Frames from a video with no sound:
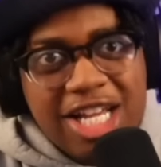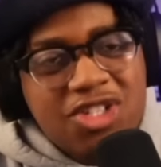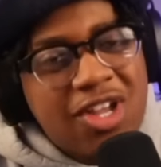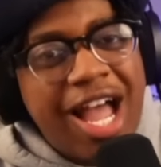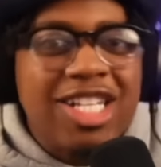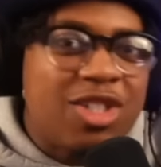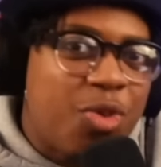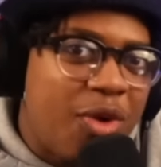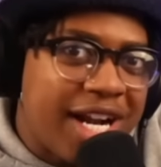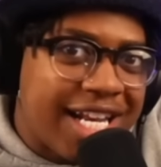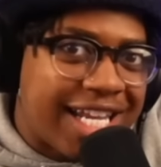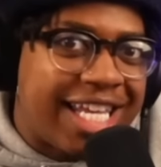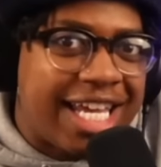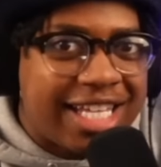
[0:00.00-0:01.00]
So I just wanted
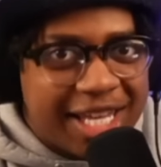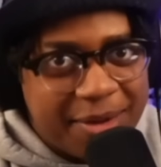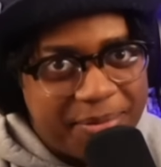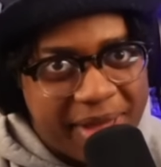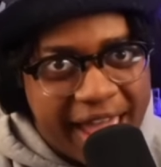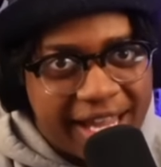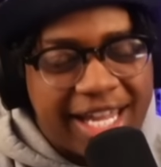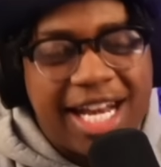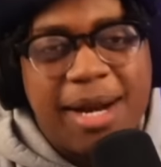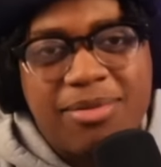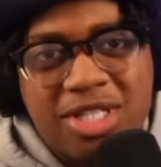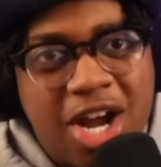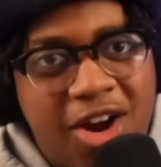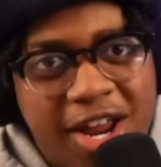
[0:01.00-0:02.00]
to get them back. And I'm
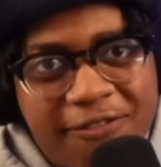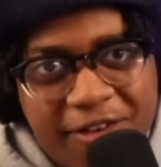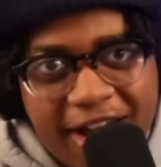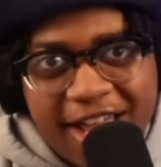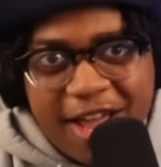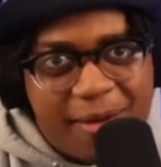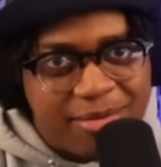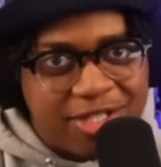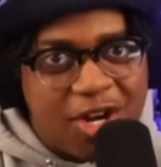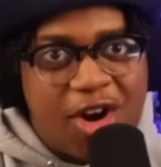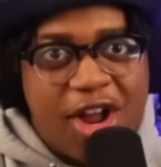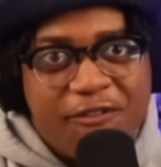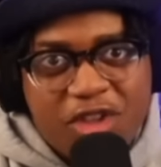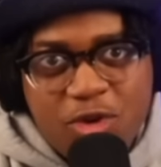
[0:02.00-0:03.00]
sorry
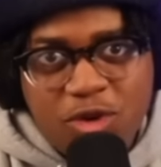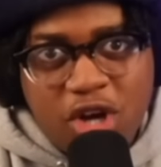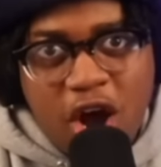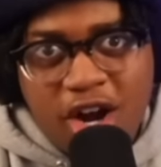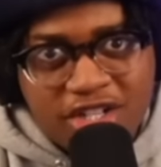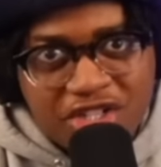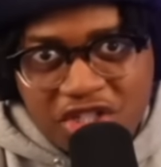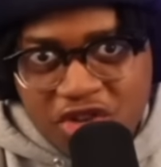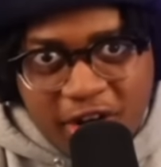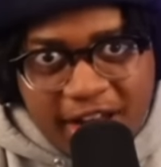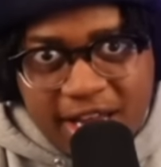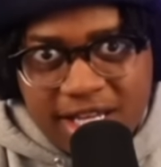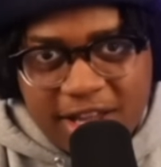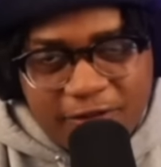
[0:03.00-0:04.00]
if you caught a
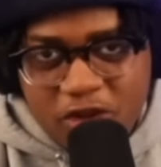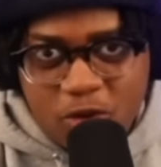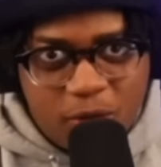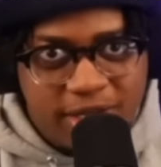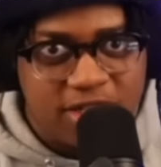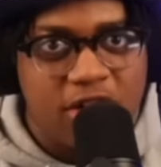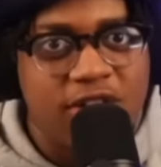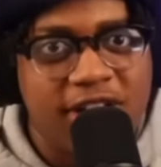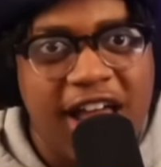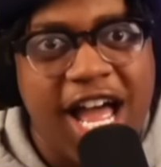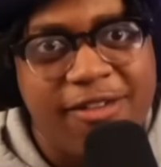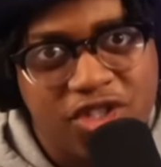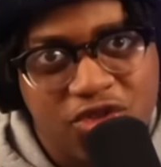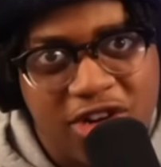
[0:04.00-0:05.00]
stray. If you wasn't on the
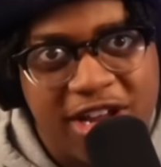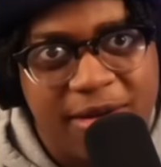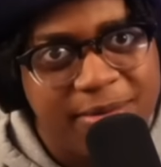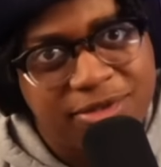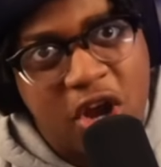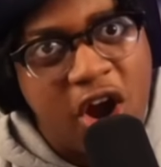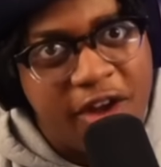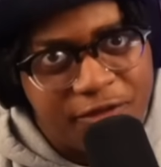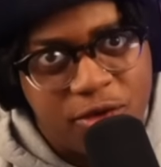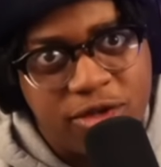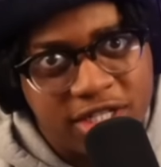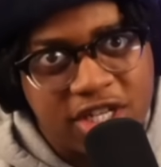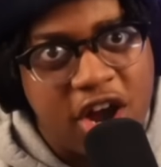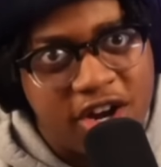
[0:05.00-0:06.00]
live stream, I'm sorry if you
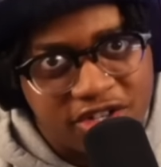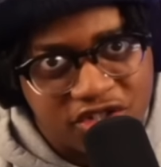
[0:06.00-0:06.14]
just caught a